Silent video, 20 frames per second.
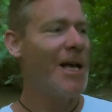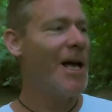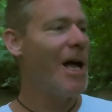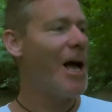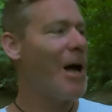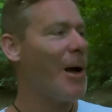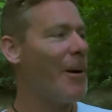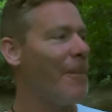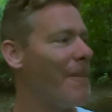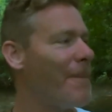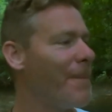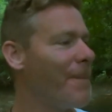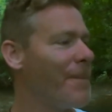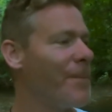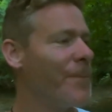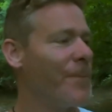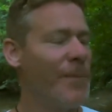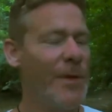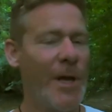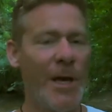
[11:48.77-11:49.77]

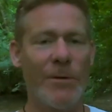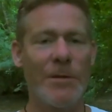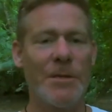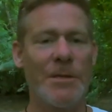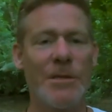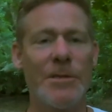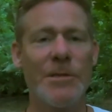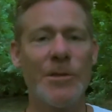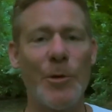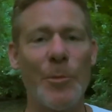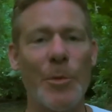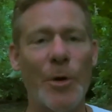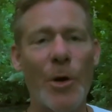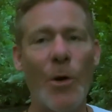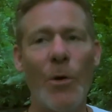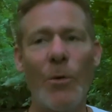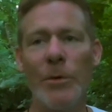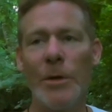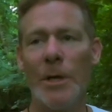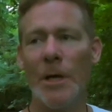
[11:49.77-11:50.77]
It was just super
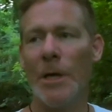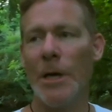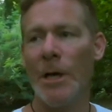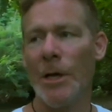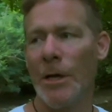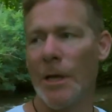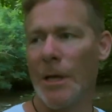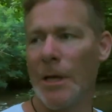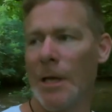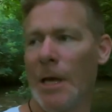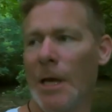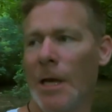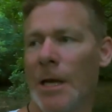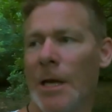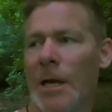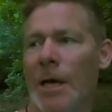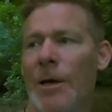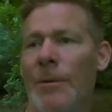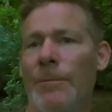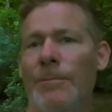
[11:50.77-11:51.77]
cool, you know,
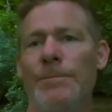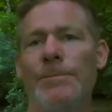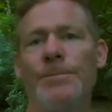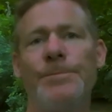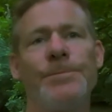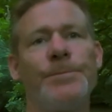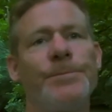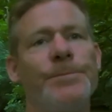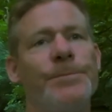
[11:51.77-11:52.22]
and